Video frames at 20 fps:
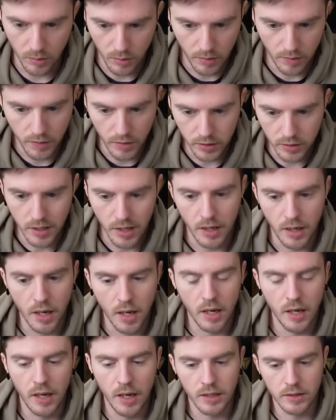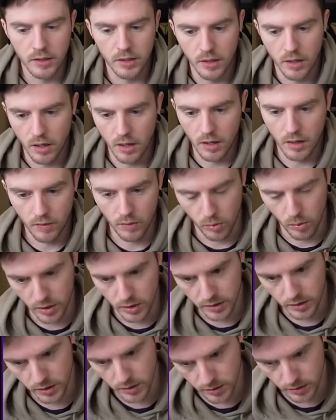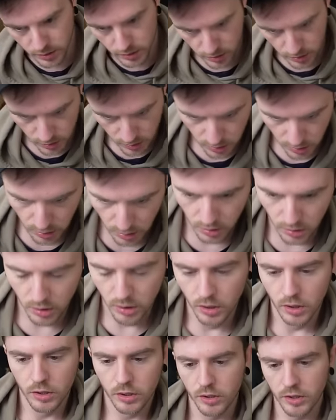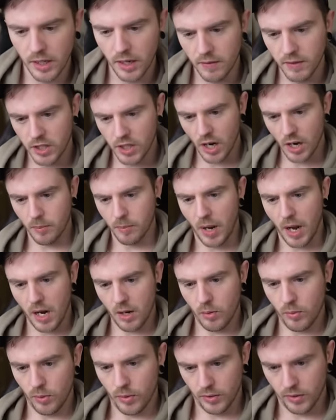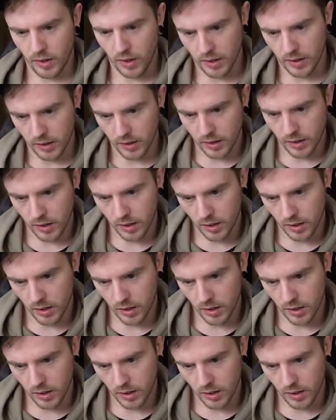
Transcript: I've got 10 high. I actually can't have a worse hand here. Does he ever check back with, like...